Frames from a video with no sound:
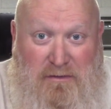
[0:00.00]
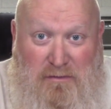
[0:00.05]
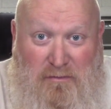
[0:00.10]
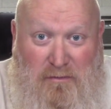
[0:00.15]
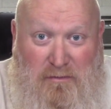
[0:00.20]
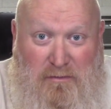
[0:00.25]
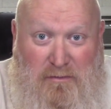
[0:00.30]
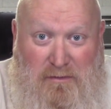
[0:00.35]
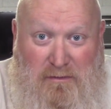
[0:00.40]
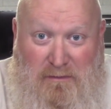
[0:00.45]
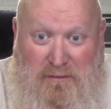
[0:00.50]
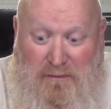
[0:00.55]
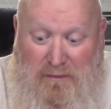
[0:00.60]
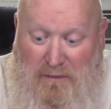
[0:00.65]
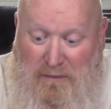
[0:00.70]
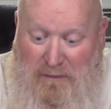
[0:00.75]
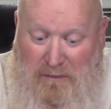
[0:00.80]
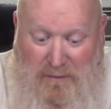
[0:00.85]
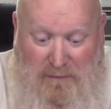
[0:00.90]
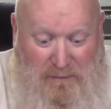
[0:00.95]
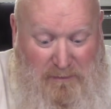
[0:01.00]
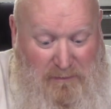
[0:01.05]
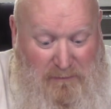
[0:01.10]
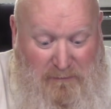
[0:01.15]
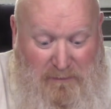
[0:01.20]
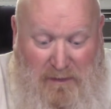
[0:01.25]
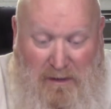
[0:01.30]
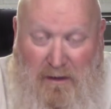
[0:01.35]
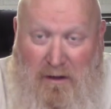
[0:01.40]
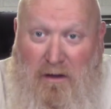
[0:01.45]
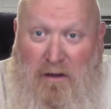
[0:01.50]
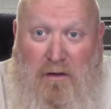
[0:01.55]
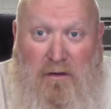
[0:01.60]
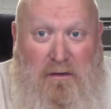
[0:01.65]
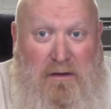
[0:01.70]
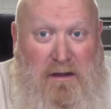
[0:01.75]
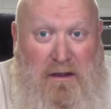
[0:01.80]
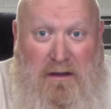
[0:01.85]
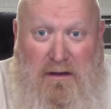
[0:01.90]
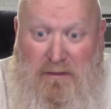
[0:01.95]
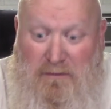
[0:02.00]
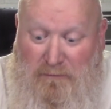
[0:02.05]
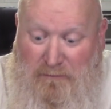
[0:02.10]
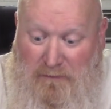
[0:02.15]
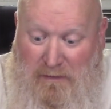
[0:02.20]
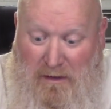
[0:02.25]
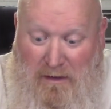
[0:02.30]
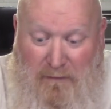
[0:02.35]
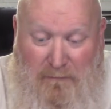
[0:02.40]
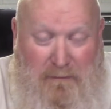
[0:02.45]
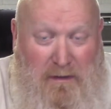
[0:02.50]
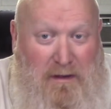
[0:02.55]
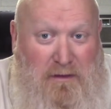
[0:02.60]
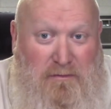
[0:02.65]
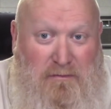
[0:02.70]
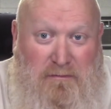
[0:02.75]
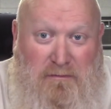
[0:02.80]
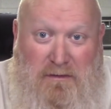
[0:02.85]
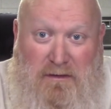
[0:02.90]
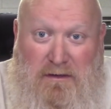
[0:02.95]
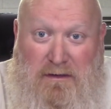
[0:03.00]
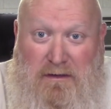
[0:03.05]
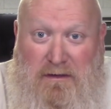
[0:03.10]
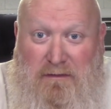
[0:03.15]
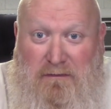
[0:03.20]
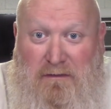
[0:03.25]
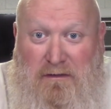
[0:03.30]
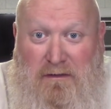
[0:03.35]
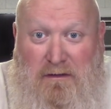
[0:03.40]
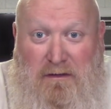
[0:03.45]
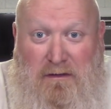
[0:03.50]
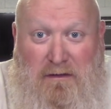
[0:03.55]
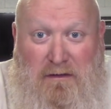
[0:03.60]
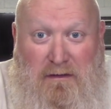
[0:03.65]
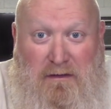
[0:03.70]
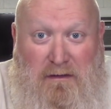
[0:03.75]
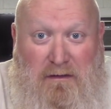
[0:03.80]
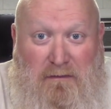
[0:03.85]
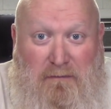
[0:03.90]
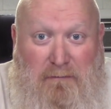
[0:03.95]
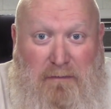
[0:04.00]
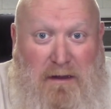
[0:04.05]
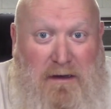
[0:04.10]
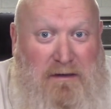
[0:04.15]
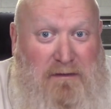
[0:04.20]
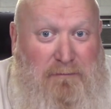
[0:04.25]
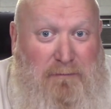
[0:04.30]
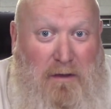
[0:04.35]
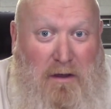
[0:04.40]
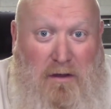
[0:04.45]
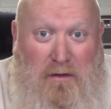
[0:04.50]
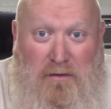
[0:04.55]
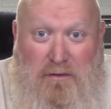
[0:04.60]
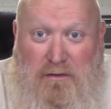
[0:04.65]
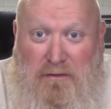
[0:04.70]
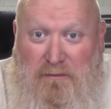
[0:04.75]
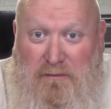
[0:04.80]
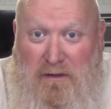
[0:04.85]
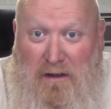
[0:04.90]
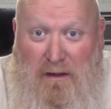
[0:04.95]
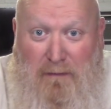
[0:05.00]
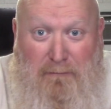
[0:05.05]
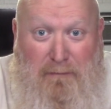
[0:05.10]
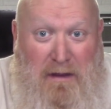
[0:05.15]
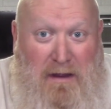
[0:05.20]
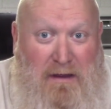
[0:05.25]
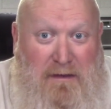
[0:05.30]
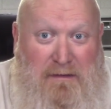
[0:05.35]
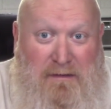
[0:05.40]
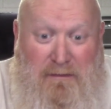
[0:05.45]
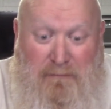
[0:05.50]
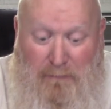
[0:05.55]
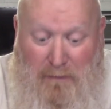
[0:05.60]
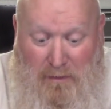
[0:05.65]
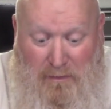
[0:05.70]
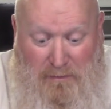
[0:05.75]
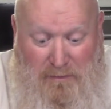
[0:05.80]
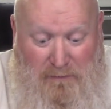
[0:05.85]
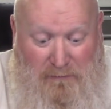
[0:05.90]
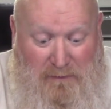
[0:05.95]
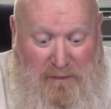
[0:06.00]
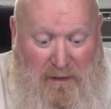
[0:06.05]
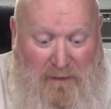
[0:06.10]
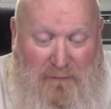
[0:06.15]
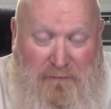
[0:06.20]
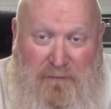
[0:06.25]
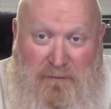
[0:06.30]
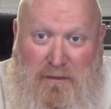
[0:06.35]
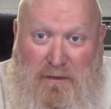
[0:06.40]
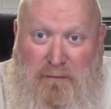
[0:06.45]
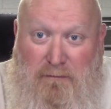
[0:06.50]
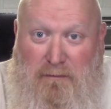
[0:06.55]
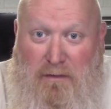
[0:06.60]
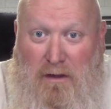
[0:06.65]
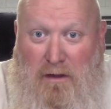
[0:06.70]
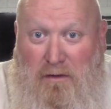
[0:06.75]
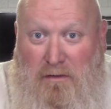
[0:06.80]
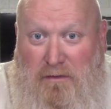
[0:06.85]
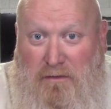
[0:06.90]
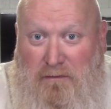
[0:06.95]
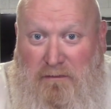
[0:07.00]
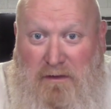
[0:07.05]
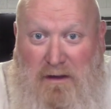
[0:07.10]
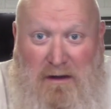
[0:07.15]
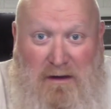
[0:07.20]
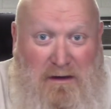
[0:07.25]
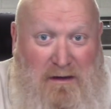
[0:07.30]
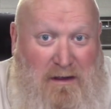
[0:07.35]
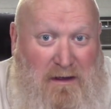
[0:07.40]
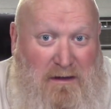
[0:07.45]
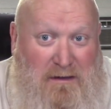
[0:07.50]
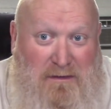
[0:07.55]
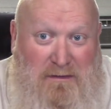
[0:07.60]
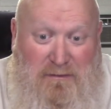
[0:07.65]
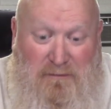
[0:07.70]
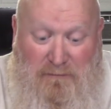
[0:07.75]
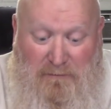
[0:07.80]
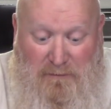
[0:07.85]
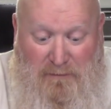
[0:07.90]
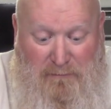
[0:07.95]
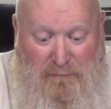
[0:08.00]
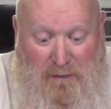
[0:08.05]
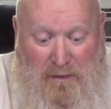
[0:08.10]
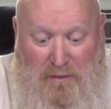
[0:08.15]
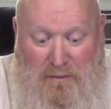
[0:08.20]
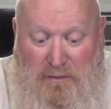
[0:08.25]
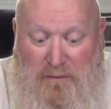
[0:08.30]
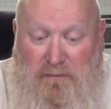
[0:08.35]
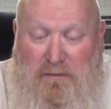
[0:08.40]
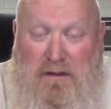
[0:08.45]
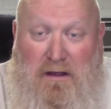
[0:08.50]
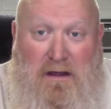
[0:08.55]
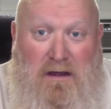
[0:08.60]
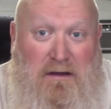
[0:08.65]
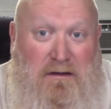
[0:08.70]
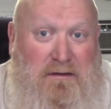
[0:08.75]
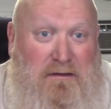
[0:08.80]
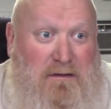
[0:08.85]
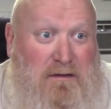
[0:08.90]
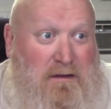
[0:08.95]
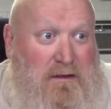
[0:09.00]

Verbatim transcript: Georgia. You've got all kind of, you've got major league baseball, you've got basketball, you've got football, you've got college football, you've got